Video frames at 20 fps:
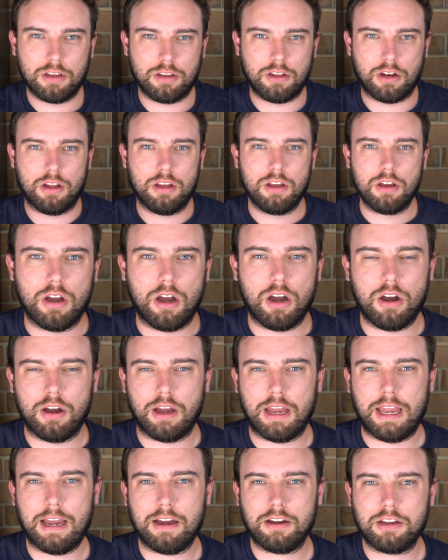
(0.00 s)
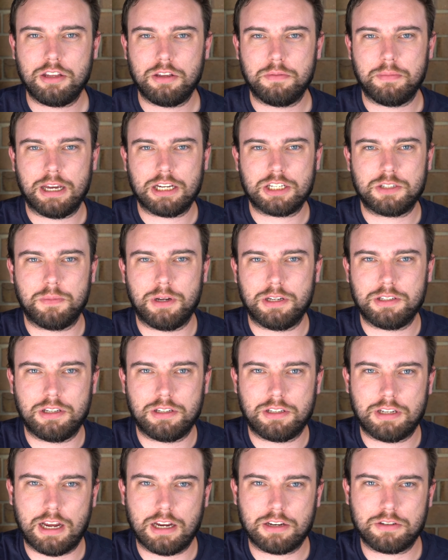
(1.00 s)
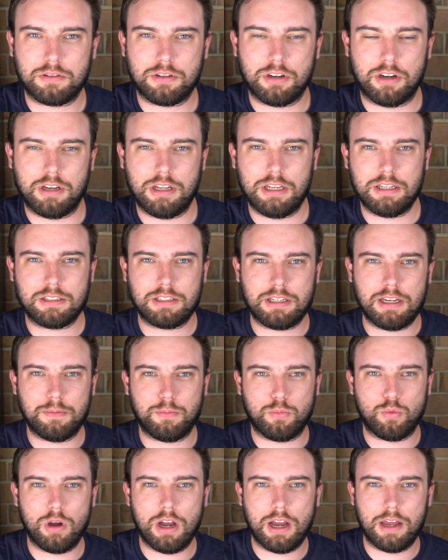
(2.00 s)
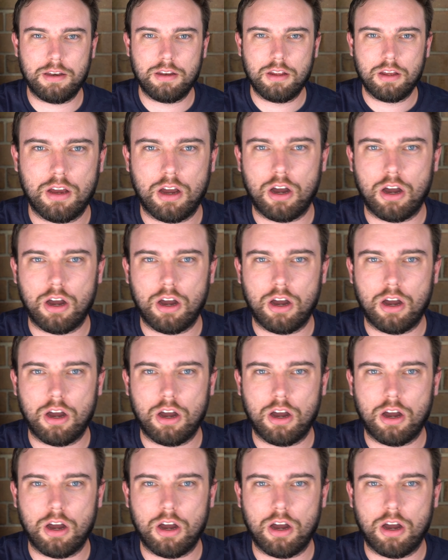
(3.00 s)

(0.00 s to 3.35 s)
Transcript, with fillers: You know, oh, how can you maximize your tax return? Here's tip one.